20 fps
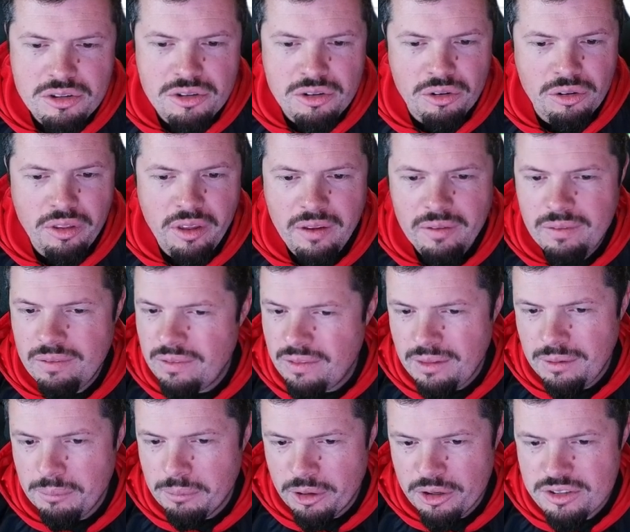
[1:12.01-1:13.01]
to then
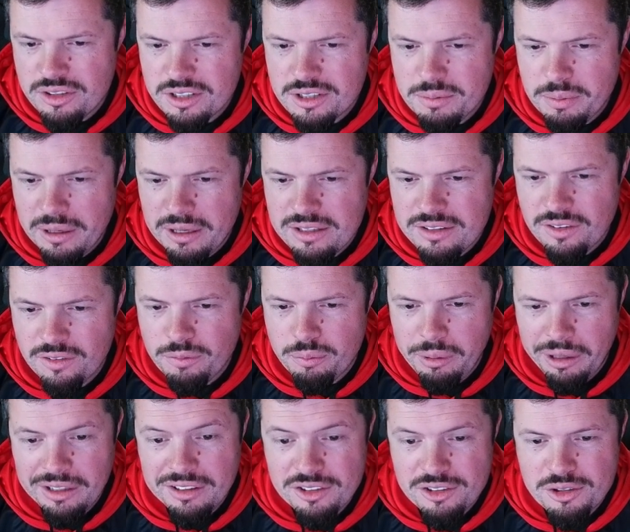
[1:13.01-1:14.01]
the most expensive.
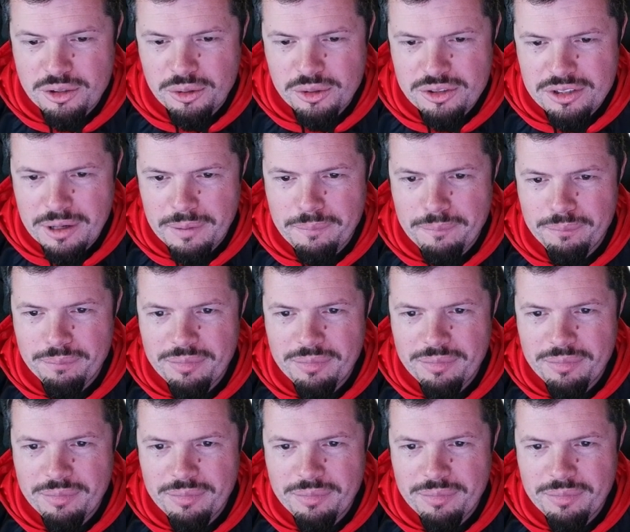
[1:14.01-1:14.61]
Bet it's Corsair.